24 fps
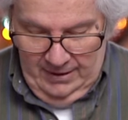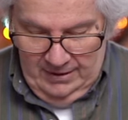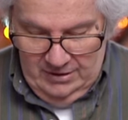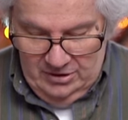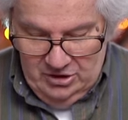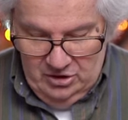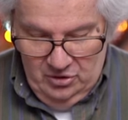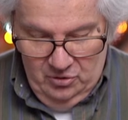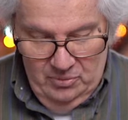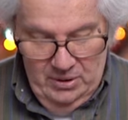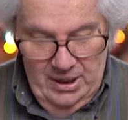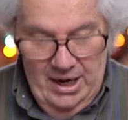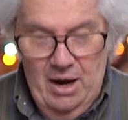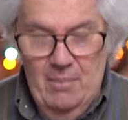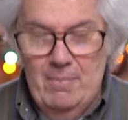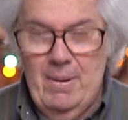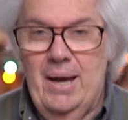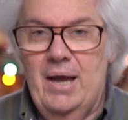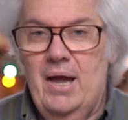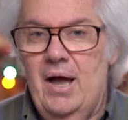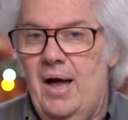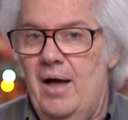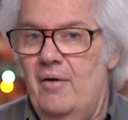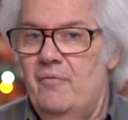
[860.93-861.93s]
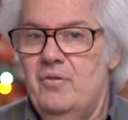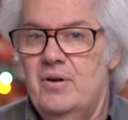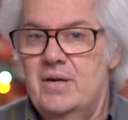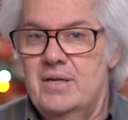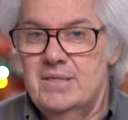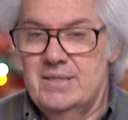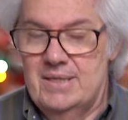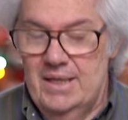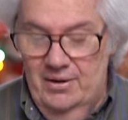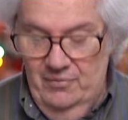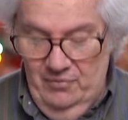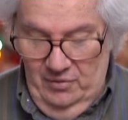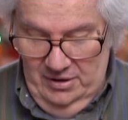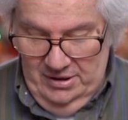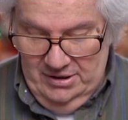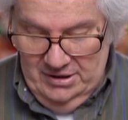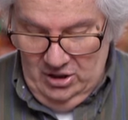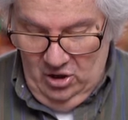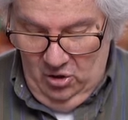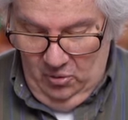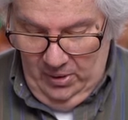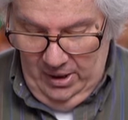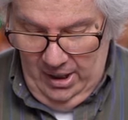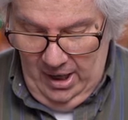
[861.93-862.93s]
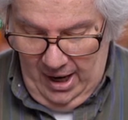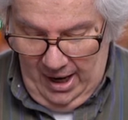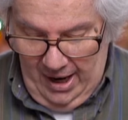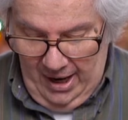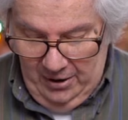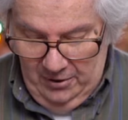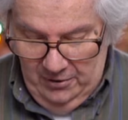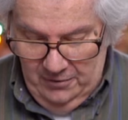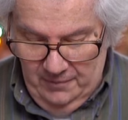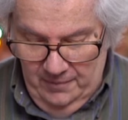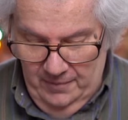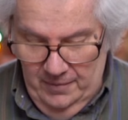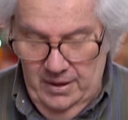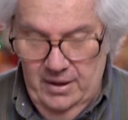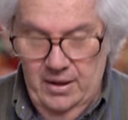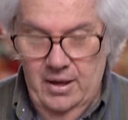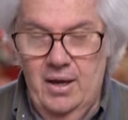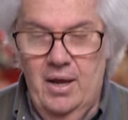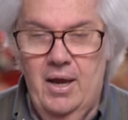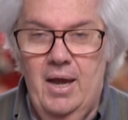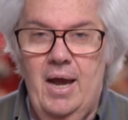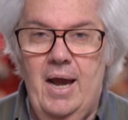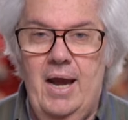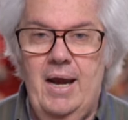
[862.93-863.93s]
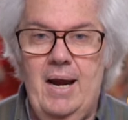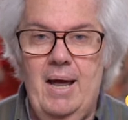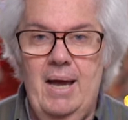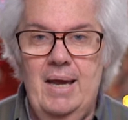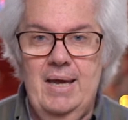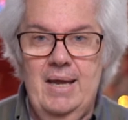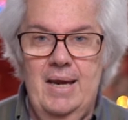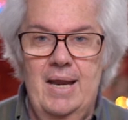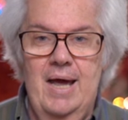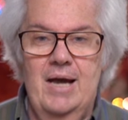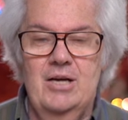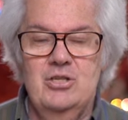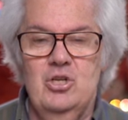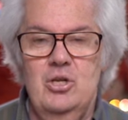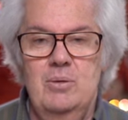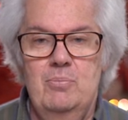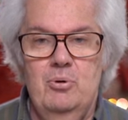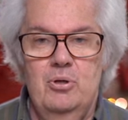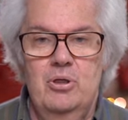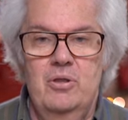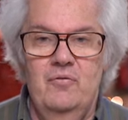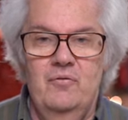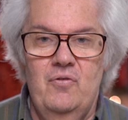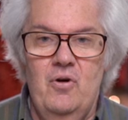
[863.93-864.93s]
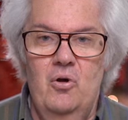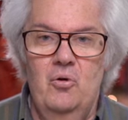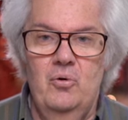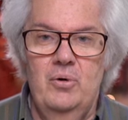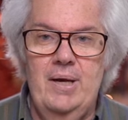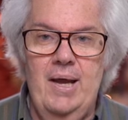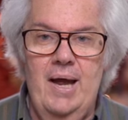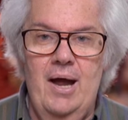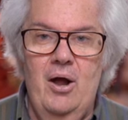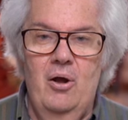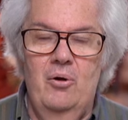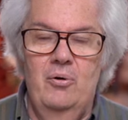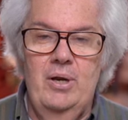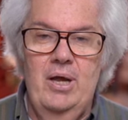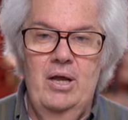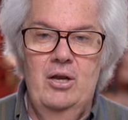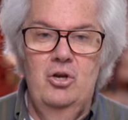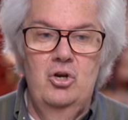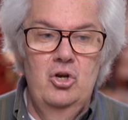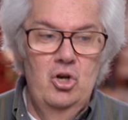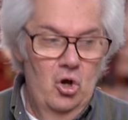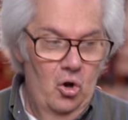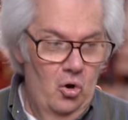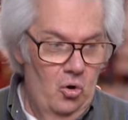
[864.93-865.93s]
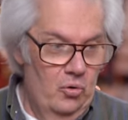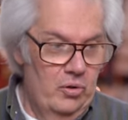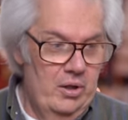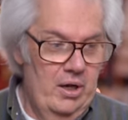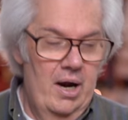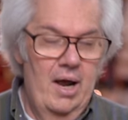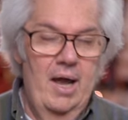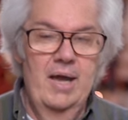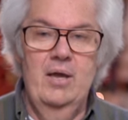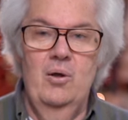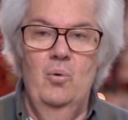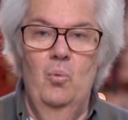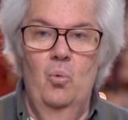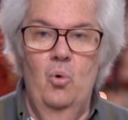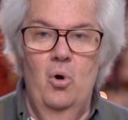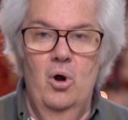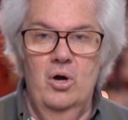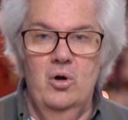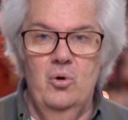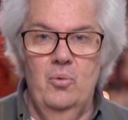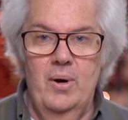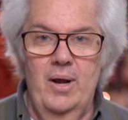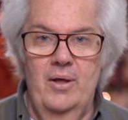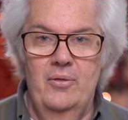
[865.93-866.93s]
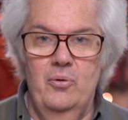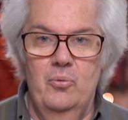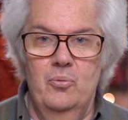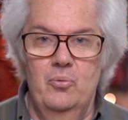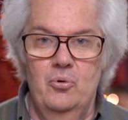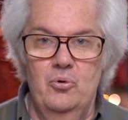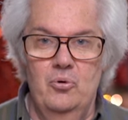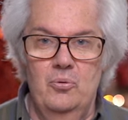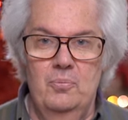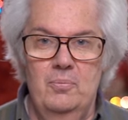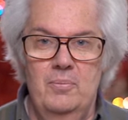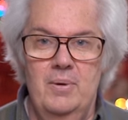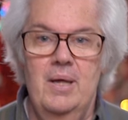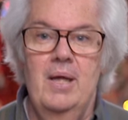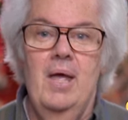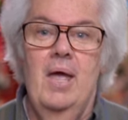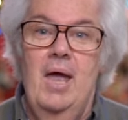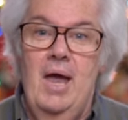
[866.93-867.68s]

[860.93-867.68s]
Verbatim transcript: So now my confidence level is going higher and I can actually put the phone down and know that I can walk around the room.